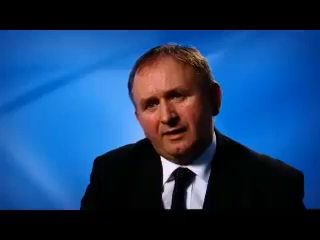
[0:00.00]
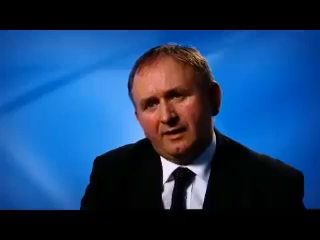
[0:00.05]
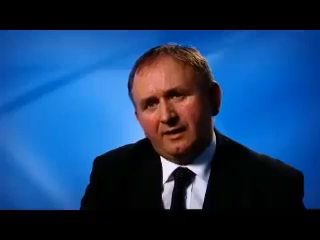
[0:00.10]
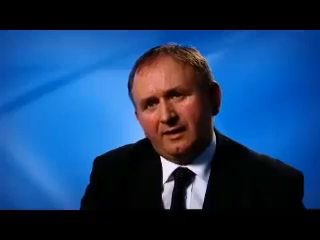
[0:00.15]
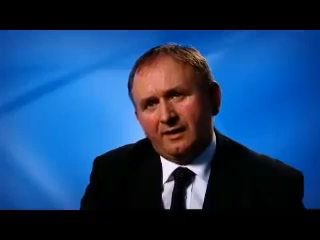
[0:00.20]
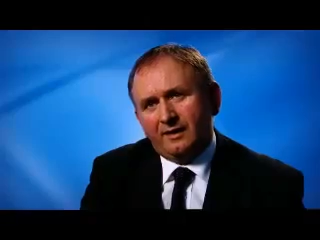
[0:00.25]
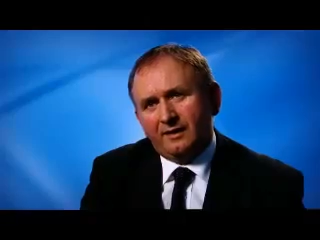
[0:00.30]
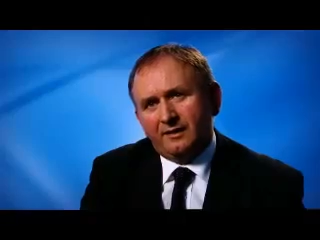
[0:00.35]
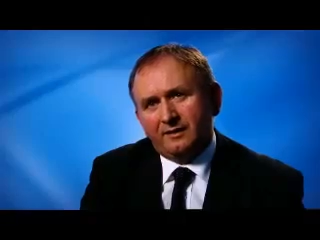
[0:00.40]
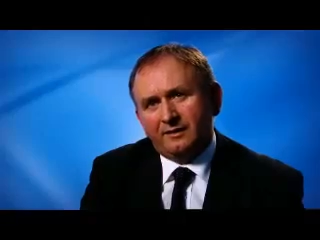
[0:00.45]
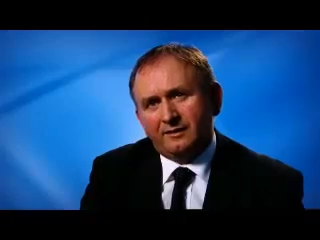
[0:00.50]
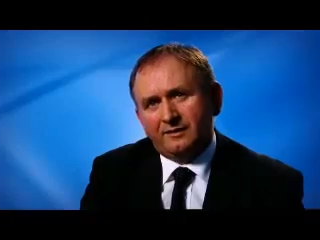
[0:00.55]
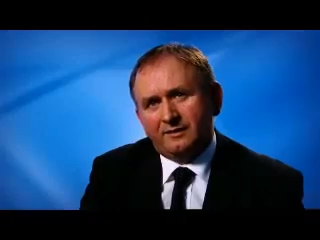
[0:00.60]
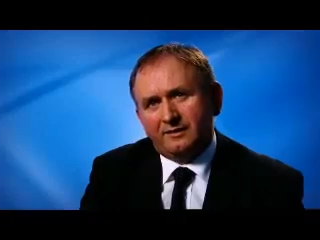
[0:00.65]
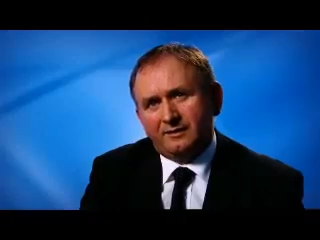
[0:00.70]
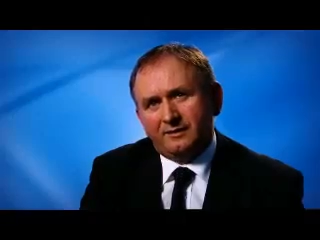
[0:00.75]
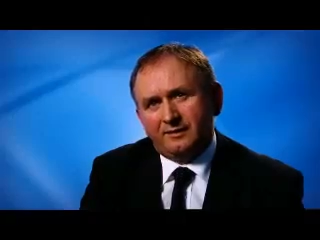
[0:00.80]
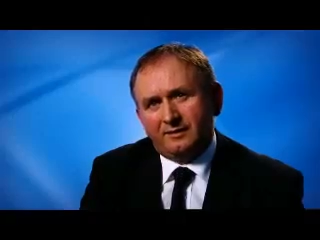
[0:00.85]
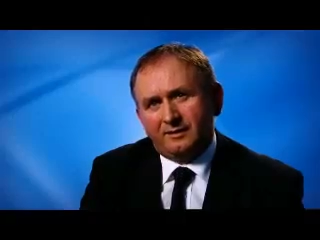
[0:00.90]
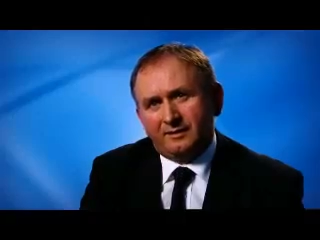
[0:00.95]
and
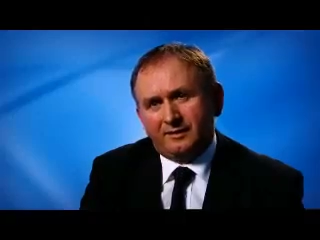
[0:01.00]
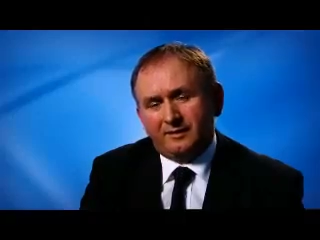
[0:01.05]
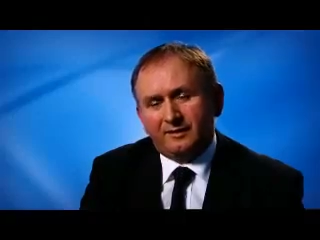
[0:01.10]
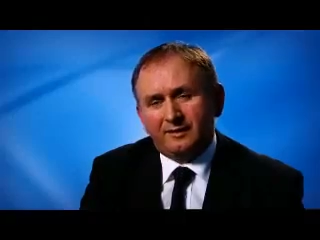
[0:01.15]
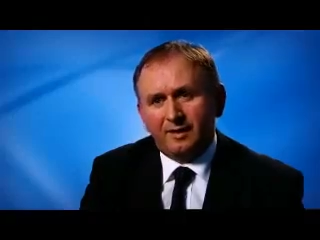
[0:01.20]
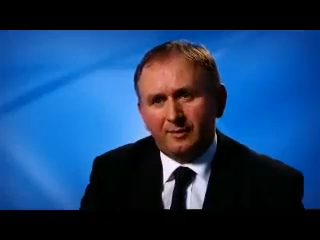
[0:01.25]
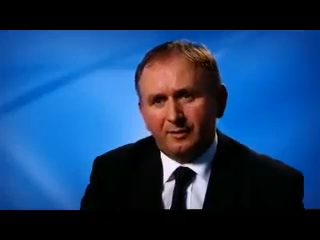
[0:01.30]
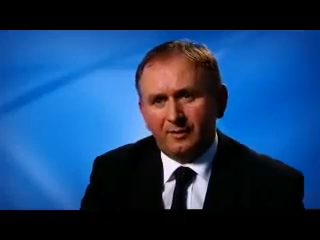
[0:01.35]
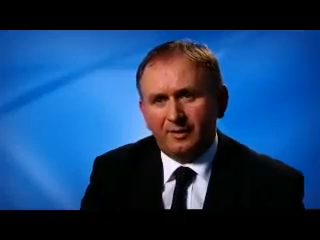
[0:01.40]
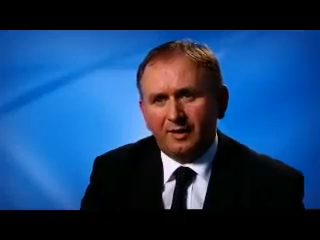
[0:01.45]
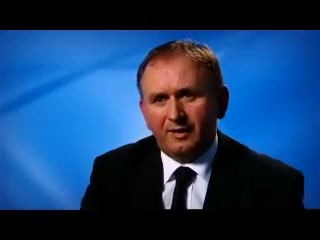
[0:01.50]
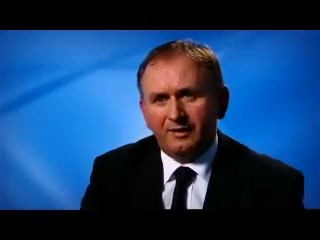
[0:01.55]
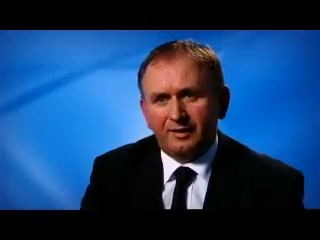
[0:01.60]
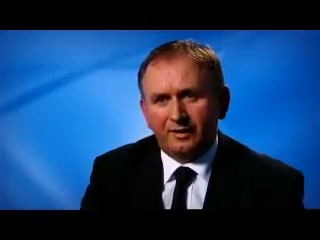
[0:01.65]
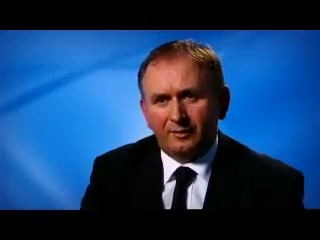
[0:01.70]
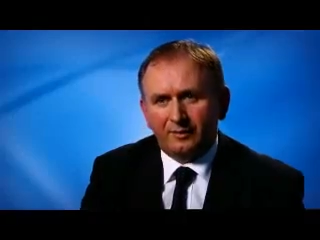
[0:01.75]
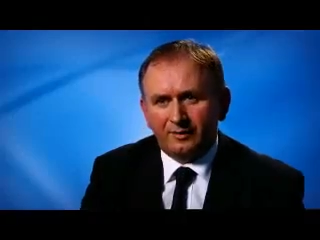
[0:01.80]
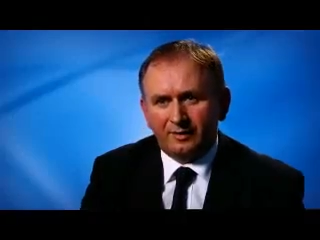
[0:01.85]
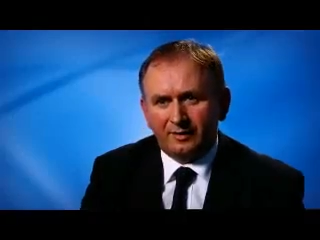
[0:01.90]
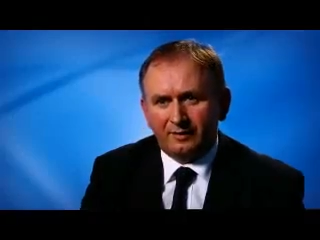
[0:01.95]
they can keep in
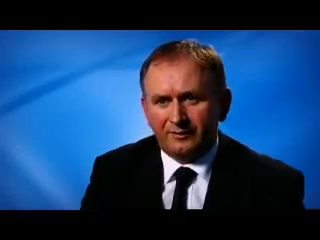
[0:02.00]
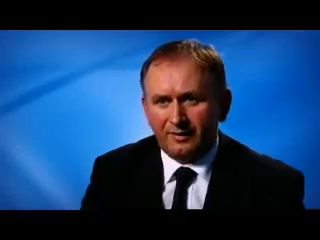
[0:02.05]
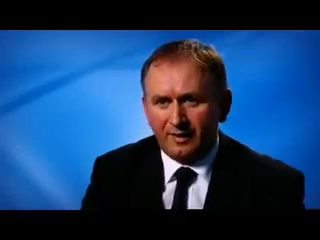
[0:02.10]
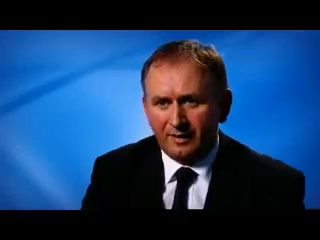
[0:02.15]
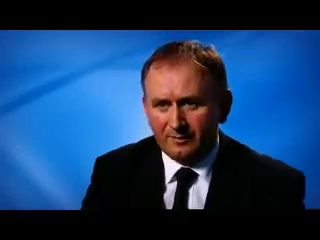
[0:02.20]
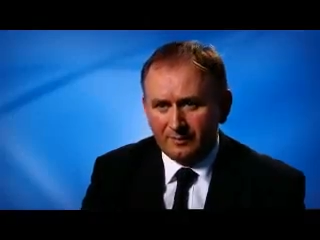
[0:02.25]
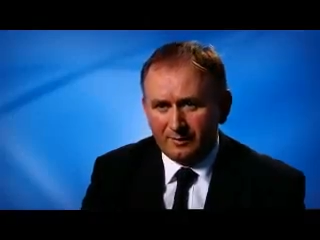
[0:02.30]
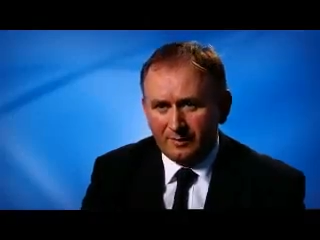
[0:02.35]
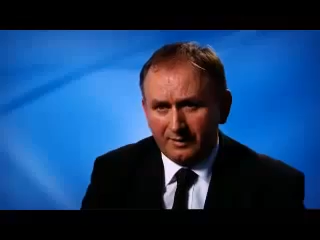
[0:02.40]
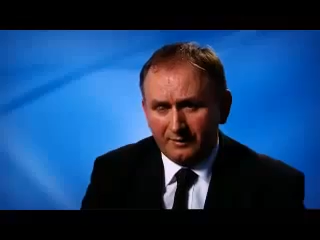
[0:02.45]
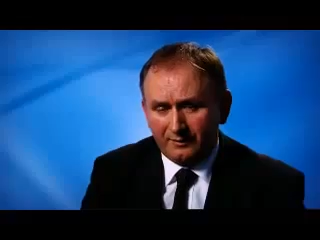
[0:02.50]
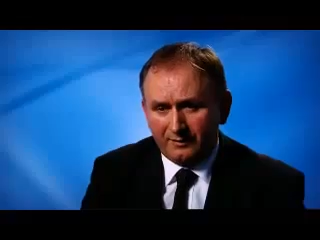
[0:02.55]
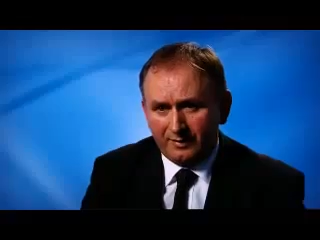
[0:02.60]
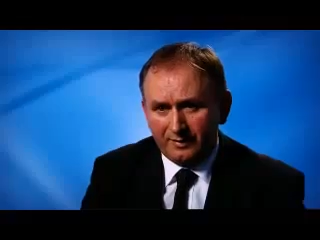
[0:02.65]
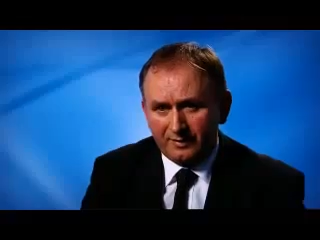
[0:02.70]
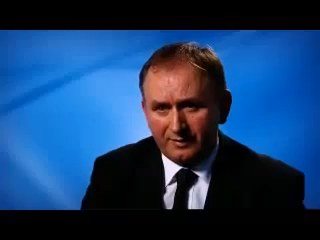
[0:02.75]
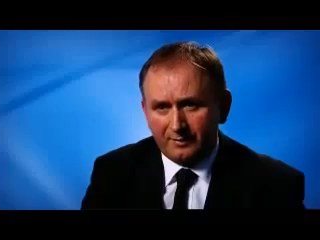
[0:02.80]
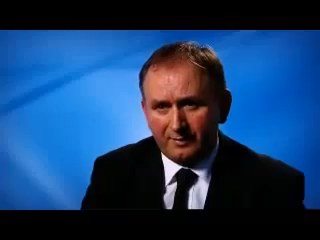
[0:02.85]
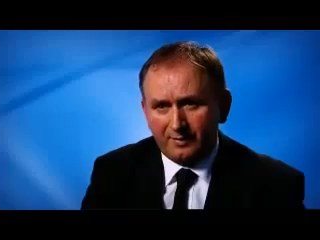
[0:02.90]
contact with their family and friends